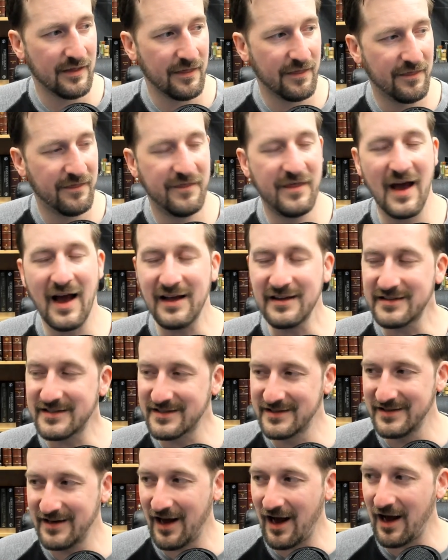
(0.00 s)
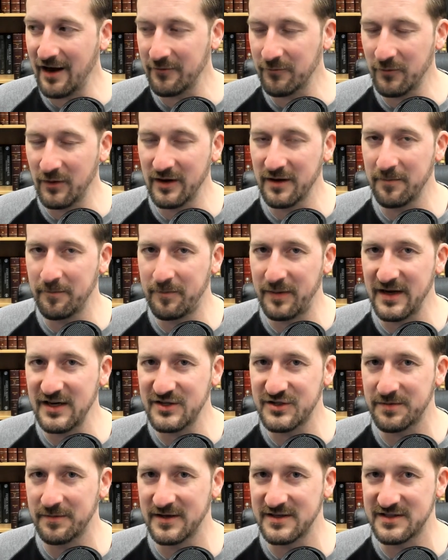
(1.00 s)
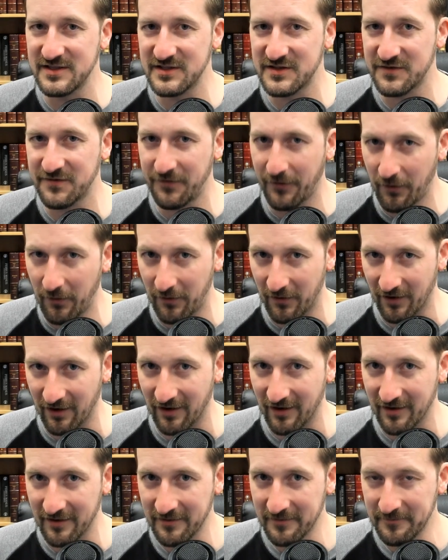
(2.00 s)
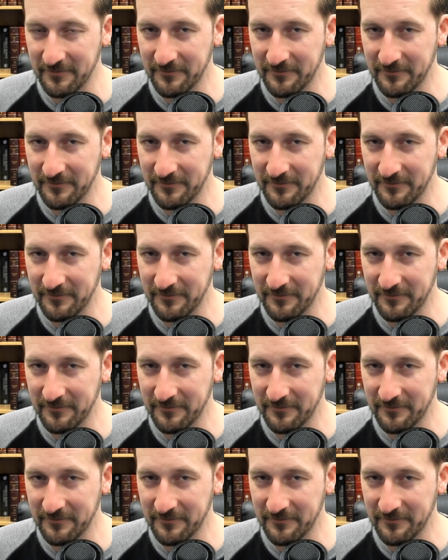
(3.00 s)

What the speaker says: That's not what impeachment is for.